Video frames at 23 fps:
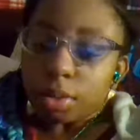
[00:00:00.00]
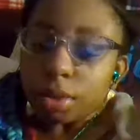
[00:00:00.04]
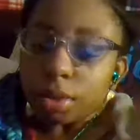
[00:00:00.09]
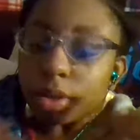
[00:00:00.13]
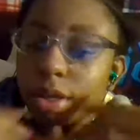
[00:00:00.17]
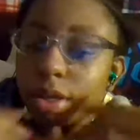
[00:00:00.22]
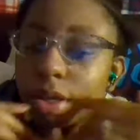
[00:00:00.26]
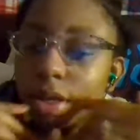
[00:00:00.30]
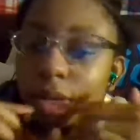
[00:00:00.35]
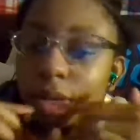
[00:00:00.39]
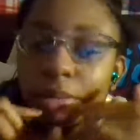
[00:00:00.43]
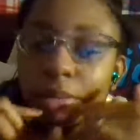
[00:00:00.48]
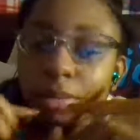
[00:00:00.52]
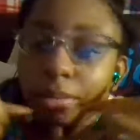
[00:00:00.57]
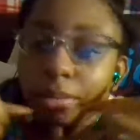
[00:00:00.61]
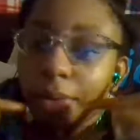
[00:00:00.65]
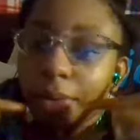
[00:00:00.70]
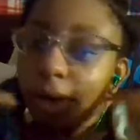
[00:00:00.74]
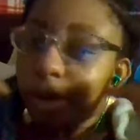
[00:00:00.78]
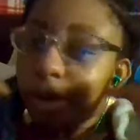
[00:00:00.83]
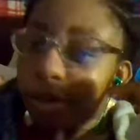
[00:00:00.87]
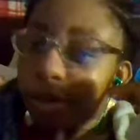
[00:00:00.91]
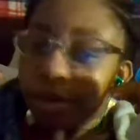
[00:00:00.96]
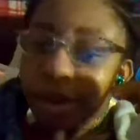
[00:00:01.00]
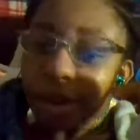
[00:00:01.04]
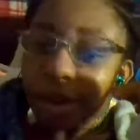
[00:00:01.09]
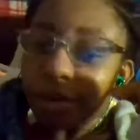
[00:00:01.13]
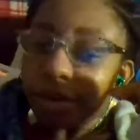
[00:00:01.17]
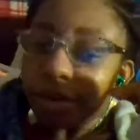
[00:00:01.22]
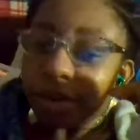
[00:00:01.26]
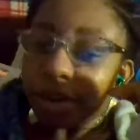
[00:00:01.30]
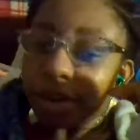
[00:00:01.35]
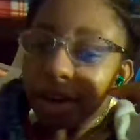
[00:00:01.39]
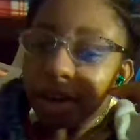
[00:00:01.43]
You can smile
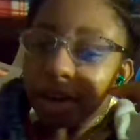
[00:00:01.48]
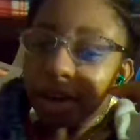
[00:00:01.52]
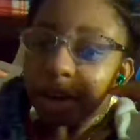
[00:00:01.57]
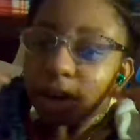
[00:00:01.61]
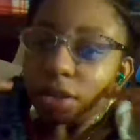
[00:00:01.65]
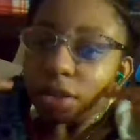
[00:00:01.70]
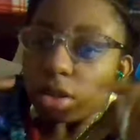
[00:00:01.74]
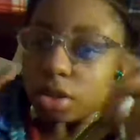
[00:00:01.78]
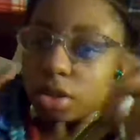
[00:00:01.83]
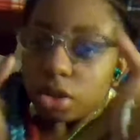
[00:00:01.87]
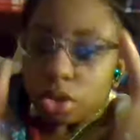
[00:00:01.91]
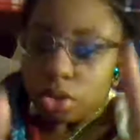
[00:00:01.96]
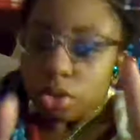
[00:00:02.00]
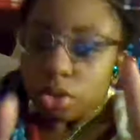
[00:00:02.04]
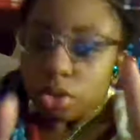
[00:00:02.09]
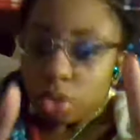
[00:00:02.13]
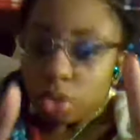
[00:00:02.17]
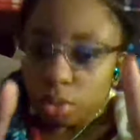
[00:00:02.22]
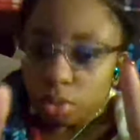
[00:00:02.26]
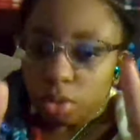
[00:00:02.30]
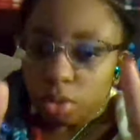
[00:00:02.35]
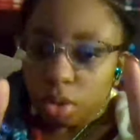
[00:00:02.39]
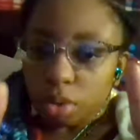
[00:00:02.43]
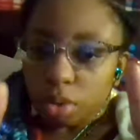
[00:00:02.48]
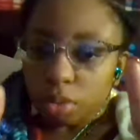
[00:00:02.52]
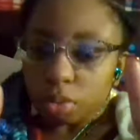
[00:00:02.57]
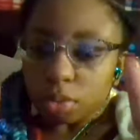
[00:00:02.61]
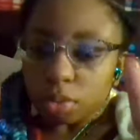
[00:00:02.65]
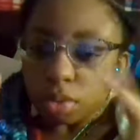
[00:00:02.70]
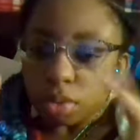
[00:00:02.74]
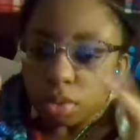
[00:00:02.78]
every day. You don't know.